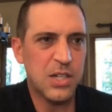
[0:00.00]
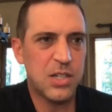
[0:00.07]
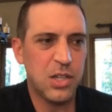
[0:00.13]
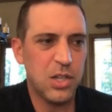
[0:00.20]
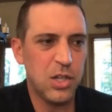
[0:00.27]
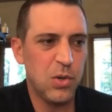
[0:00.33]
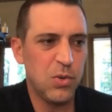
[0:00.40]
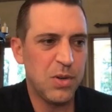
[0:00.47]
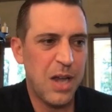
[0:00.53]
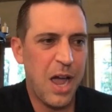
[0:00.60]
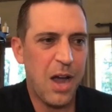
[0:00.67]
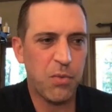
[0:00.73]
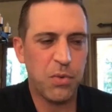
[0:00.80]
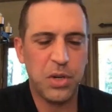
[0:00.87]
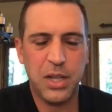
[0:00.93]
to you
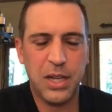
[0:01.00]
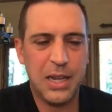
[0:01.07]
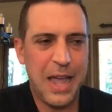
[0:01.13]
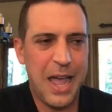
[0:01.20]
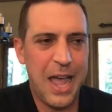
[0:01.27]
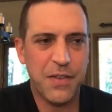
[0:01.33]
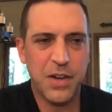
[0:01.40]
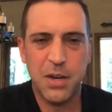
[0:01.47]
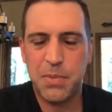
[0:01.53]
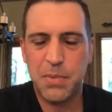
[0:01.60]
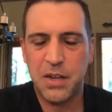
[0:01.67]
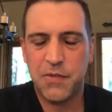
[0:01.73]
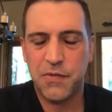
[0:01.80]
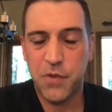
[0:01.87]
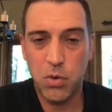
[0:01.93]
not really having a
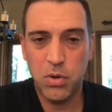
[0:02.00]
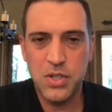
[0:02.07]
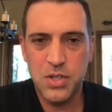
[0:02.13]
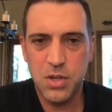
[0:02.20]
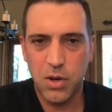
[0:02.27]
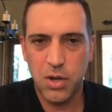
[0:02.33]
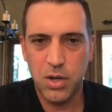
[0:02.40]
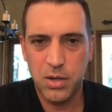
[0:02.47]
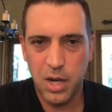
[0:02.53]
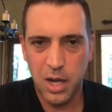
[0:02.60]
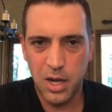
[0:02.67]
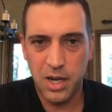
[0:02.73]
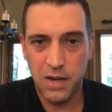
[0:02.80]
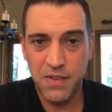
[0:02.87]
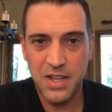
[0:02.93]
big focus on
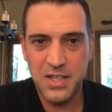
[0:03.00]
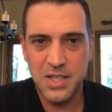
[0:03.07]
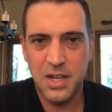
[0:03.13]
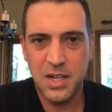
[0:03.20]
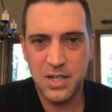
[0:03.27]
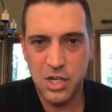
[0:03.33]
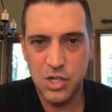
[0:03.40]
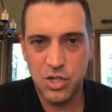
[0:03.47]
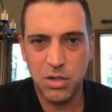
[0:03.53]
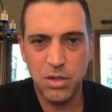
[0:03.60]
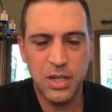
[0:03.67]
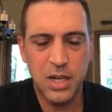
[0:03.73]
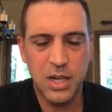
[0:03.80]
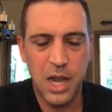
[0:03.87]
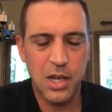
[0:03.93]
investing in digital and